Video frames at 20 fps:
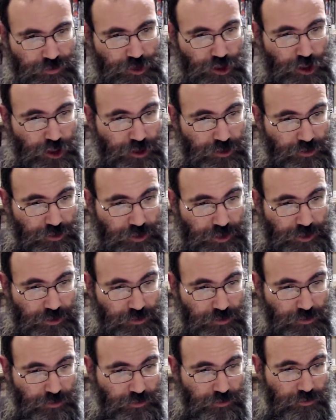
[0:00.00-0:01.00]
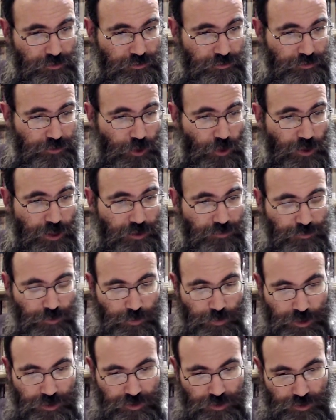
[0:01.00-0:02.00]
shtickle now for quite a few
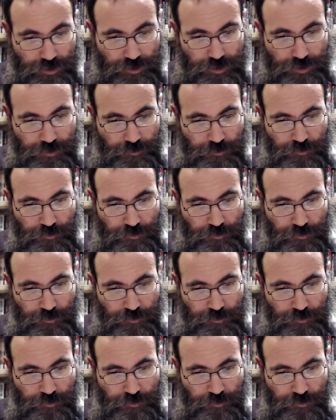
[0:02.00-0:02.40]
pages.